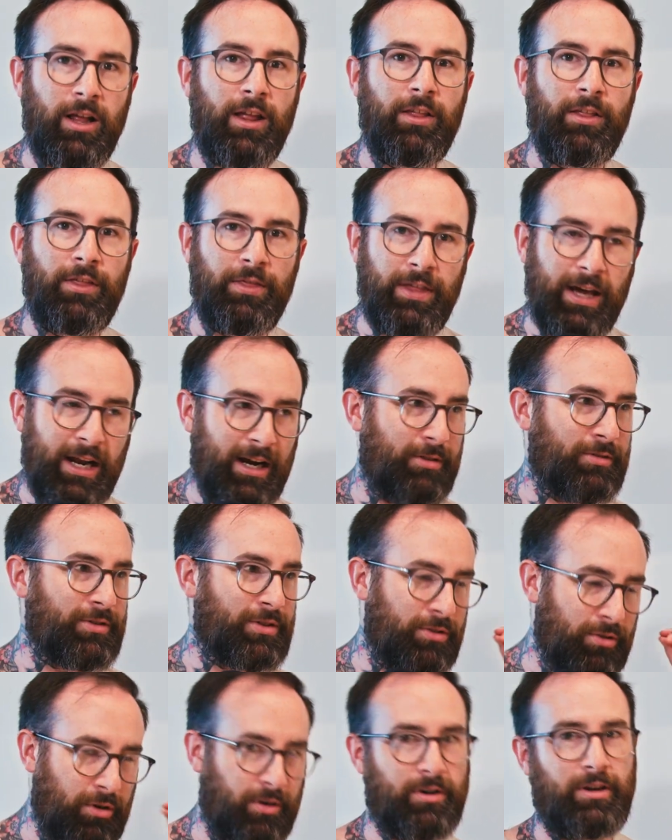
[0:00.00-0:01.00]
that I was
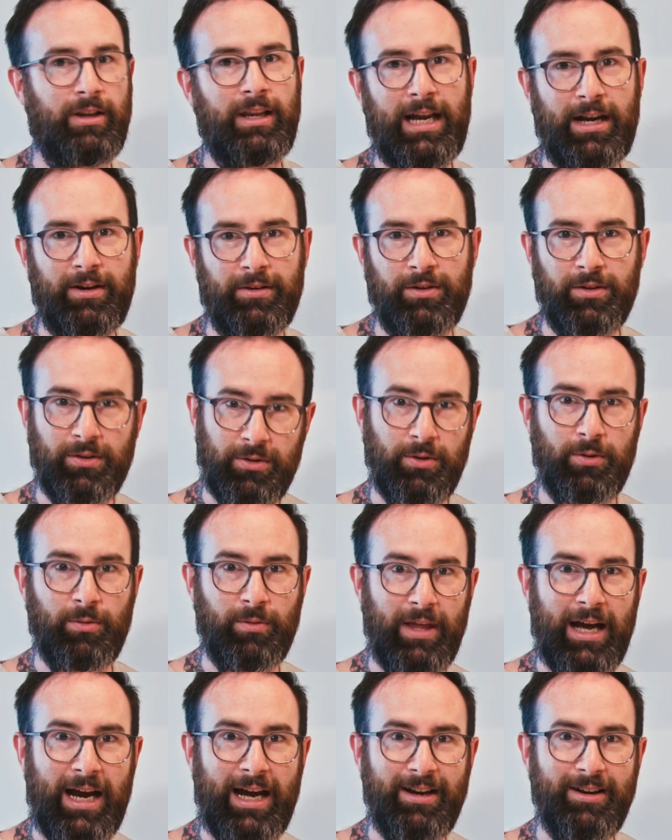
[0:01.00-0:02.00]
not allowed to do
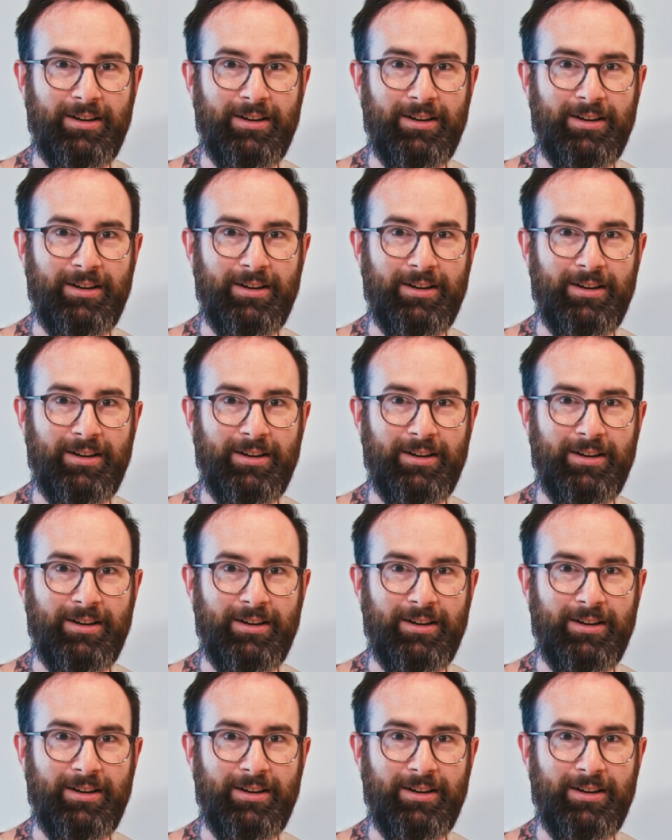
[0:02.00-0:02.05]
that.